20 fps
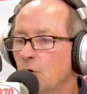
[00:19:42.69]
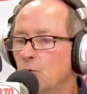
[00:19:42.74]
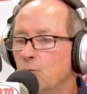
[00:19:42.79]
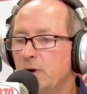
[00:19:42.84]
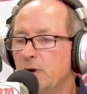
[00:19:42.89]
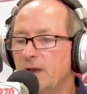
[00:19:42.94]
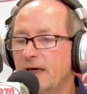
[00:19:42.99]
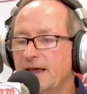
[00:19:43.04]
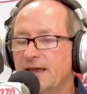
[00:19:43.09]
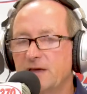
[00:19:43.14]
We
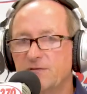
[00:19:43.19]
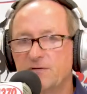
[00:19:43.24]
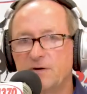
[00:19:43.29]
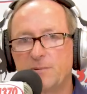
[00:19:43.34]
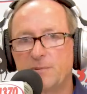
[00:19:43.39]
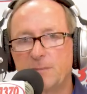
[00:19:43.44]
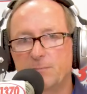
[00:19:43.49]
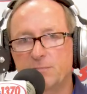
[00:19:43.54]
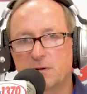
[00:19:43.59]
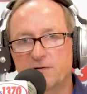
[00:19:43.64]
like giving
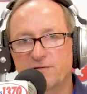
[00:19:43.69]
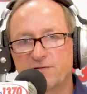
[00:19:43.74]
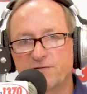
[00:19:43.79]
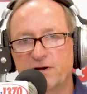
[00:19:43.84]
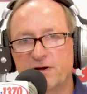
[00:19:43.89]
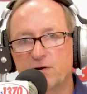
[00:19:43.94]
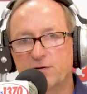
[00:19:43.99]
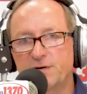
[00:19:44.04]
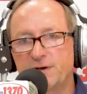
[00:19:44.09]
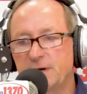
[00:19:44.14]
people a
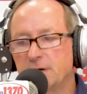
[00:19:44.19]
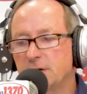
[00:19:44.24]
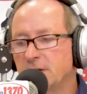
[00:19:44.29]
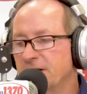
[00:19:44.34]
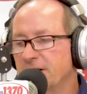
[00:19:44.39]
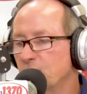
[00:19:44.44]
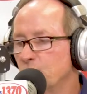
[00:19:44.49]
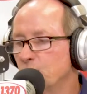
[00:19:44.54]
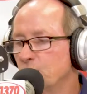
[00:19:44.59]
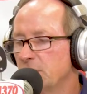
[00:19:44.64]
fair deal
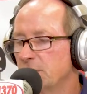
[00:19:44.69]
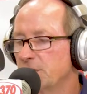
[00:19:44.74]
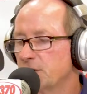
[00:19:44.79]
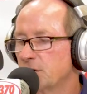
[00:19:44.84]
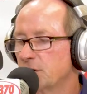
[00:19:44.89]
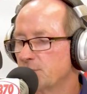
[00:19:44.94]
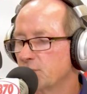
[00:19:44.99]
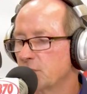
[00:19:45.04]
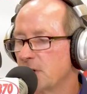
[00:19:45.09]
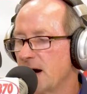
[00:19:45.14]
on a really
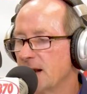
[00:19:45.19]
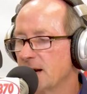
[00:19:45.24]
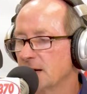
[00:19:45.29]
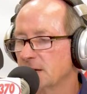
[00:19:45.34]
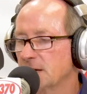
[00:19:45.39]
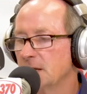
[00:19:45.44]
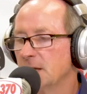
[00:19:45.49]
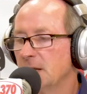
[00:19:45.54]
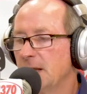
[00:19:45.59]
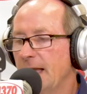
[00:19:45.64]
good
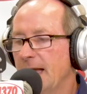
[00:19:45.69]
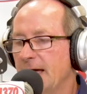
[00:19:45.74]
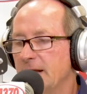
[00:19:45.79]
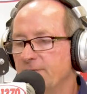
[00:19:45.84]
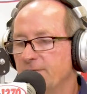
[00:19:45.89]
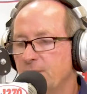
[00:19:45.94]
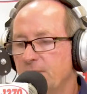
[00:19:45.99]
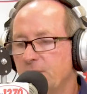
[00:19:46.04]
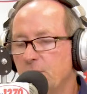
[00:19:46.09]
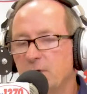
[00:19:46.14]
product. And
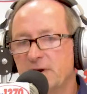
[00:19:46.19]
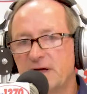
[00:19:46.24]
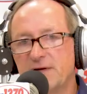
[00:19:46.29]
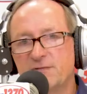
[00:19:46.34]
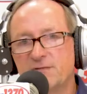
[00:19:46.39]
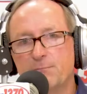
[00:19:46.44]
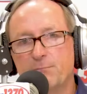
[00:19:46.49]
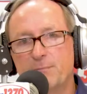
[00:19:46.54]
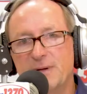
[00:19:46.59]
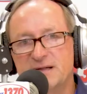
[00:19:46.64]
if we don't have
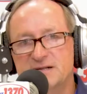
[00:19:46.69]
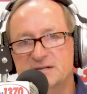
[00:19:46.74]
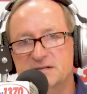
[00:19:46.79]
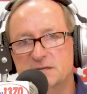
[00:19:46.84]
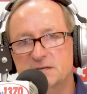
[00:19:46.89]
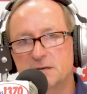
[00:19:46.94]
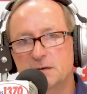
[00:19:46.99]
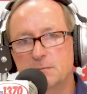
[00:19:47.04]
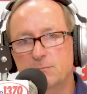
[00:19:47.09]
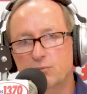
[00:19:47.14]
the
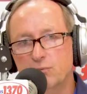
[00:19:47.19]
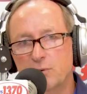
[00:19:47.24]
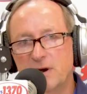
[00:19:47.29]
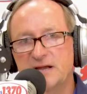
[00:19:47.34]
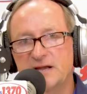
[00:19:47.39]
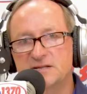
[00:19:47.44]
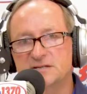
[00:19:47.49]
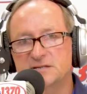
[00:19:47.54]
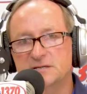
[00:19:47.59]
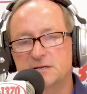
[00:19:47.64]
best
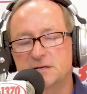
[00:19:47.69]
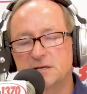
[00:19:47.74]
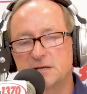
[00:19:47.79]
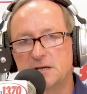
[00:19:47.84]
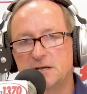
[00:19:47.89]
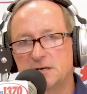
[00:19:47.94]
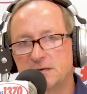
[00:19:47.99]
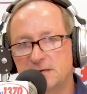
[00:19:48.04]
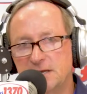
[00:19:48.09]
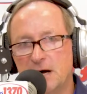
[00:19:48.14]
price
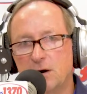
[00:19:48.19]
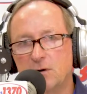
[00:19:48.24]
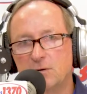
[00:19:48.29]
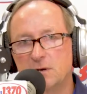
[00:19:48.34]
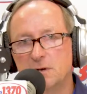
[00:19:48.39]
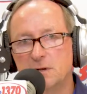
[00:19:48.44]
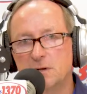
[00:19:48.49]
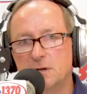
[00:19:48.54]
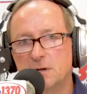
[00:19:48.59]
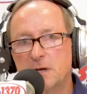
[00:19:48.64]
in
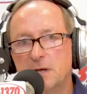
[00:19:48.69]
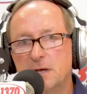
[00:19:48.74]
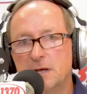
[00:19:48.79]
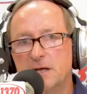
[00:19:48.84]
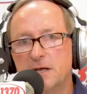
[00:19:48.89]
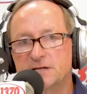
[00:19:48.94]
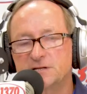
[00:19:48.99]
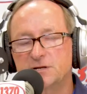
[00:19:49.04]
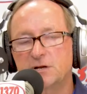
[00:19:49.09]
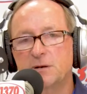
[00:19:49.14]
town,
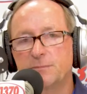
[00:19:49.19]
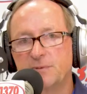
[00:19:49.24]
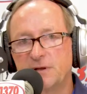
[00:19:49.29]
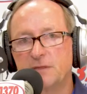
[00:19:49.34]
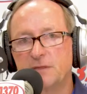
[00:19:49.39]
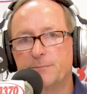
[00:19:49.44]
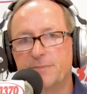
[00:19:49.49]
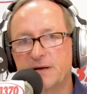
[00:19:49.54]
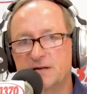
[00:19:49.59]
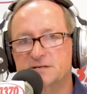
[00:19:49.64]
it's going to be
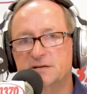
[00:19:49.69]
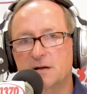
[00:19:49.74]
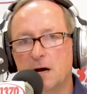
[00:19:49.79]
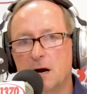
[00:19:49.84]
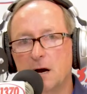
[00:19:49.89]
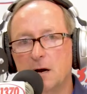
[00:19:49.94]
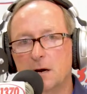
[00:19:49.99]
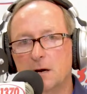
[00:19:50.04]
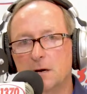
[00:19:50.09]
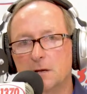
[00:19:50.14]
the best
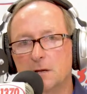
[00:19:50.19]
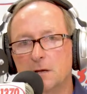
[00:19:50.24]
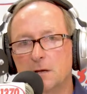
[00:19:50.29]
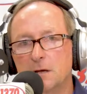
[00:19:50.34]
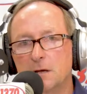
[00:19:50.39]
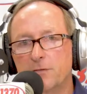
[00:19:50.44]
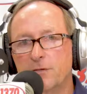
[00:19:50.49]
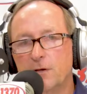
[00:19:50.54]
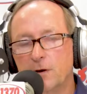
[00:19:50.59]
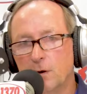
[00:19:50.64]
car,
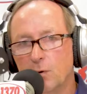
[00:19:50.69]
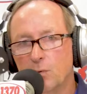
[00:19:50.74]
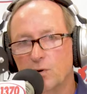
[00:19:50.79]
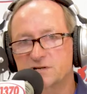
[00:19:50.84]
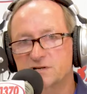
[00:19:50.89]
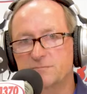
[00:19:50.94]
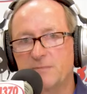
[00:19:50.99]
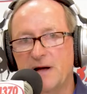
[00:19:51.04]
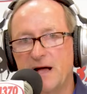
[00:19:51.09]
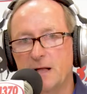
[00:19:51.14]
the
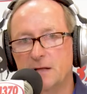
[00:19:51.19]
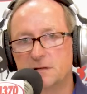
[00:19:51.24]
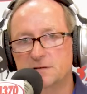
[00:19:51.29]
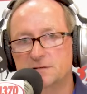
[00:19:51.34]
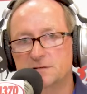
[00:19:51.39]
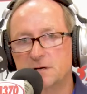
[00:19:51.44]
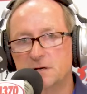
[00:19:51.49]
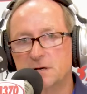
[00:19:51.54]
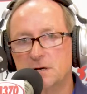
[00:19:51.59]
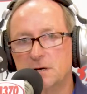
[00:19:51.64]
lowest
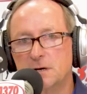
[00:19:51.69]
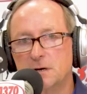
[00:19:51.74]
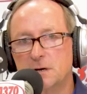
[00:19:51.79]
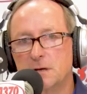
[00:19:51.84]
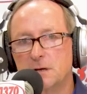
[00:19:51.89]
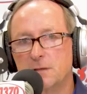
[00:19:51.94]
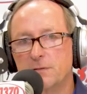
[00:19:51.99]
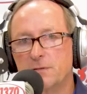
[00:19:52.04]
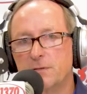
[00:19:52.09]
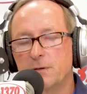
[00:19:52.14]
miles,
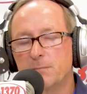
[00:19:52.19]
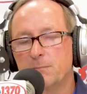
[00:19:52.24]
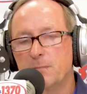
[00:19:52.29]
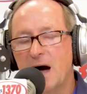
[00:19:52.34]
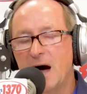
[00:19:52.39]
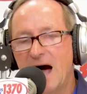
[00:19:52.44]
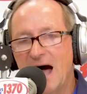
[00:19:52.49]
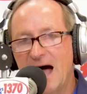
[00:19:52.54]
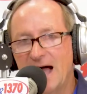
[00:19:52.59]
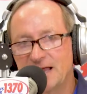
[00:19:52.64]
the
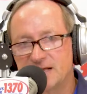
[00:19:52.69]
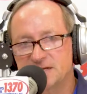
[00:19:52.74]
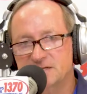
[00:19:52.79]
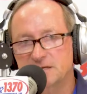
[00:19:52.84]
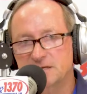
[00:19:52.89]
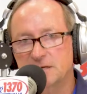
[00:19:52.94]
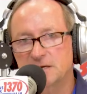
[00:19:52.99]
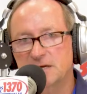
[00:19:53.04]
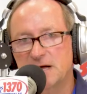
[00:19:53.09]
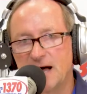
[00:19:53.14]

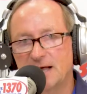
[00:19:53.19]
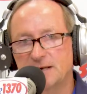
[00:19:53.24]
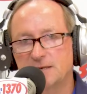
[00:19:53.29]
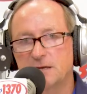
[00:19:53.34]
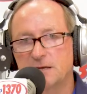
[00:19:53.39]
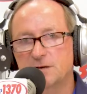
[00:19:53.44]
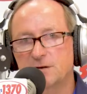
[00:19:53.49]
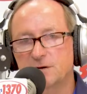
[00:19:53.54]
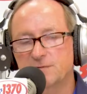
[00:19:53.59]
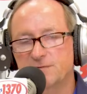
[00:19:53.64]
highest
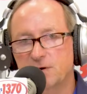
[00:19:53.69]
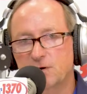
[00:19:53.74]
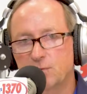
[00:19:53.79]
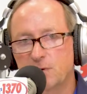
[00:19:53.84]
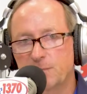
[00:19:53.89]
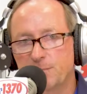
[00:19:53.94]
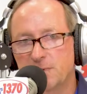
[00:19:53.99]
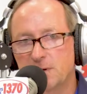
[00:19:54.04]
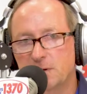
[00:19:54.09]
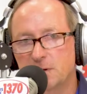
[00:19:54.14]
content of
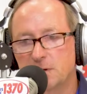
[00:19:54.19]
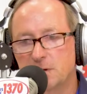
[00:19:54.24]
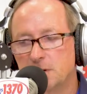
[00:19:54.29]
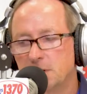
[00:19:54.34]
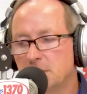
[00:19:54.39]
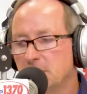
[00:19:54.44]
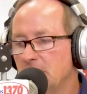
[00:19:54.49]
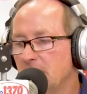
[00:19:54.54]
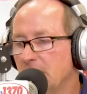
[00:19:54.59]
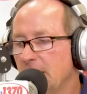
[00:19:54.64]
equipment
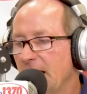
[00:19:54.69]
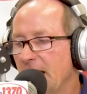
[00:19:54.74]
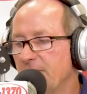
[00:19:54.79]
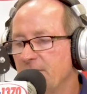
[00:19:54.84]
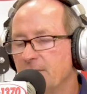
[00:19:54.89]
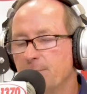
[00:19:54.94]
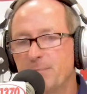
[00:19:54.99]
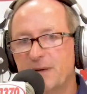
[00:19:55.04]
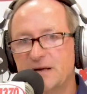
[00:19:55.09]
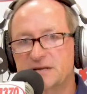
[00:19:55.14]
and
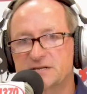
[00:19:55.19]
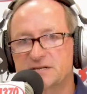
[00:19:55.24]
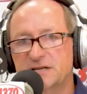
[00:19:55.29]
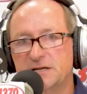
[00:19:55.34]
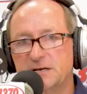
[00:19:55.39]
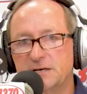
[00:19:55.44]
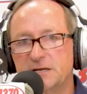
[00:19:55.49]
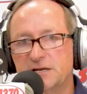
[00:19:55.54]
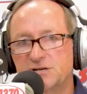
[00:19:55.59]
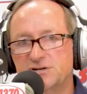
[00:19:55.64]
the best
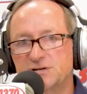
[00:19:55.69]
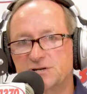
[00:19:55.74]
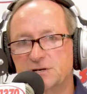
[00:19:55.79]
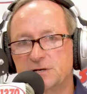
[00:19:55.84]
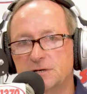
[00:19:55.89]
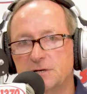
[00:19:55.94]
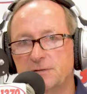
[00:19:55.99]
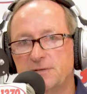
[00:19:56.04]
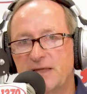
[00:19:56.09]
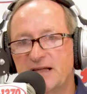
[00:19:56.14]
condition.
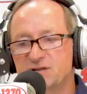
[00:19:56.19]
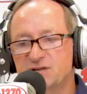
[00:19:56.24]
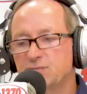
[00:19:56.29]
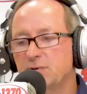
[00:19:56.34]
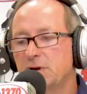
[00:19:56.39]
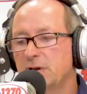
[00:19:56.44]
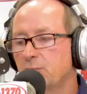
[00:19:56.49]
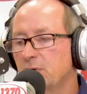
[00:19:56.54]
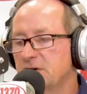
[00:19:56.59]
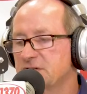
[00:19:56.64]
And that's
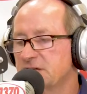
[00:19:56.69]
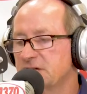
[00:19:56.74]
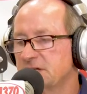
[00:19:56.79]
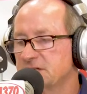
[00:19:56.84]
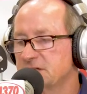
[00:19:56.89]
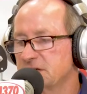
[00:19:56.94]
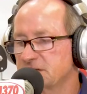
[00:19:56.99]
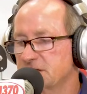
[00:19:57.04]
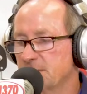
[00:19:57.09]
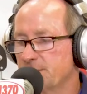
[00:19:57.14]
really what
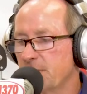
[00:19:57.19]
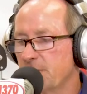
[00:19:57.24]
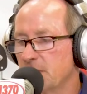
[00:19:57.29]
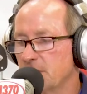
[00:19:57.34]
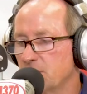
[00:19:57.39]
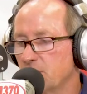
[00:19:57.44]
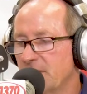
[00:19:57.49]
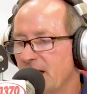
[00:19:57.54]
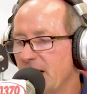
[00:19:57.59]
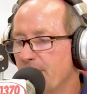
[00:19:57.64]
sets us
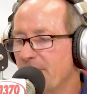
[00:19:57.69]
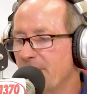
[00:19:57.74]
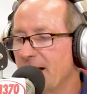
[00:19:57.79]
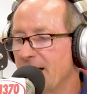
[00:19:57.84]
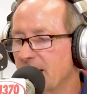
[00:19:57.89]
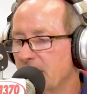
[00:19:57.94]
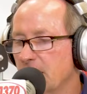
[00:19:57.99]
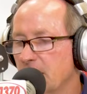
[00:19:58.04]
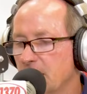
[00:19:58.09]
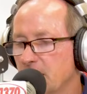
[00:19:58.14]
apart. When I buy
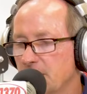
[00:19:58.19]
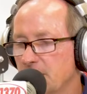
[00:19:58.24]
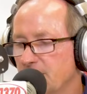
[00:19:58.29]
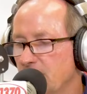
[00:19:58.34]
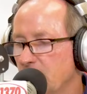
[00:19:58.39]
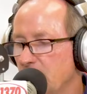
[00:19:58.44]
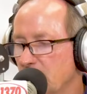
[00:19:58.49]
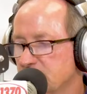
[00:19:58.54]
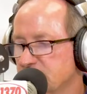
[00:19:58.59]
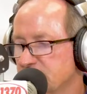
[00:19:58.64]
a car at the
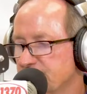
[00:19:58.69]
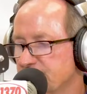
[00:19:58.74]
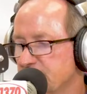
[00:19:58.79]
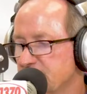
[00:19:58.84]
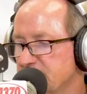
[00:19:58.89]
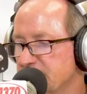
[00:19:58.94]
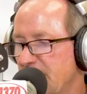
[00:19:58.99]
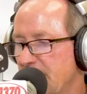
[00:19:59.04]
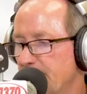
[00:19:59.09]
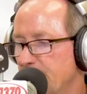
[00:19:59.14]
auction, for
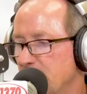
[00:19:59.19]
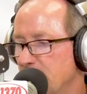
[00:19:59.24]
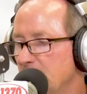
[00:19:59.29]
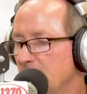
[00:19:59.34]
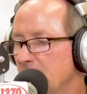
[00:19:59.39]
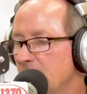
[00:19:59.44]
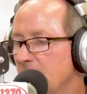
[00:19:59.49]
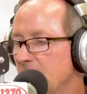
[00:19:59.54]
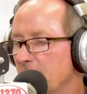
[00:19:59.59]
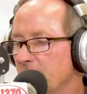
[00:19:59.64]
example,
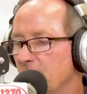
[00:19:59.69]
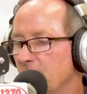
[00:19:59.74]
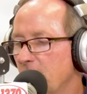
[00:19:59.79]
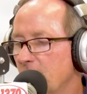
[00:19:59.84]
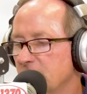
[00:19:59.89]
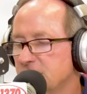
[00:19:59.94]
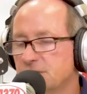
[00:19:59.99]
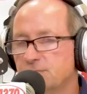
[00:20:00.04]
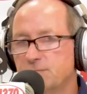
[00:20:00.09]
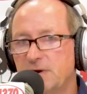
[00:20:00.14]
the
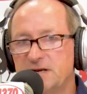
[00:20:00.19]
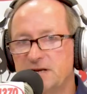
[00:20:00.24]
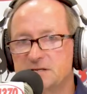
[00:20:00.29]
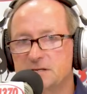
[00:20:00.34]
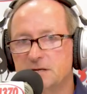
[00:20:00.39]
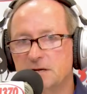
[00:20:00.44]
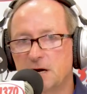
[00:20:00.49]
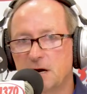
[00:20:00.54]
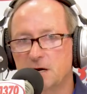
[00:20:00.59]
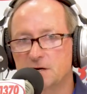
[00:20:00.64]
auction rates
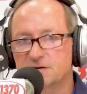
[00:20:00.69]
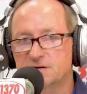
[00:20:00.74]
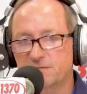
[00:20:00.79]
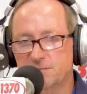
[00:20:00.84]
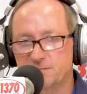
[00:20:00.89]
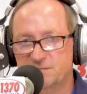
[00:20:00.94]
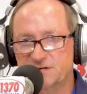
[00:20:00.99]
the cars from